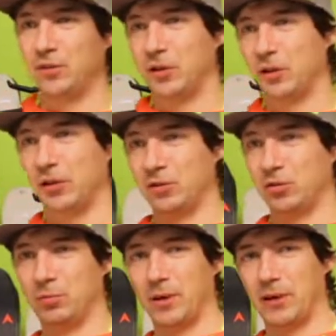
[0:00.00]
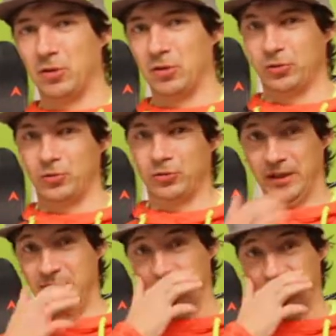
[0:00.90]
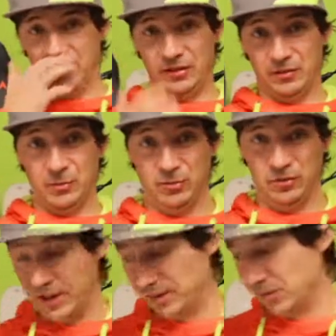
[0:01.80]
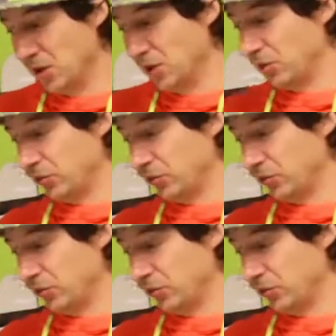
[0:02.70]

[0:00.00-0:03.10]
have here and you might also find on the ISPO stands.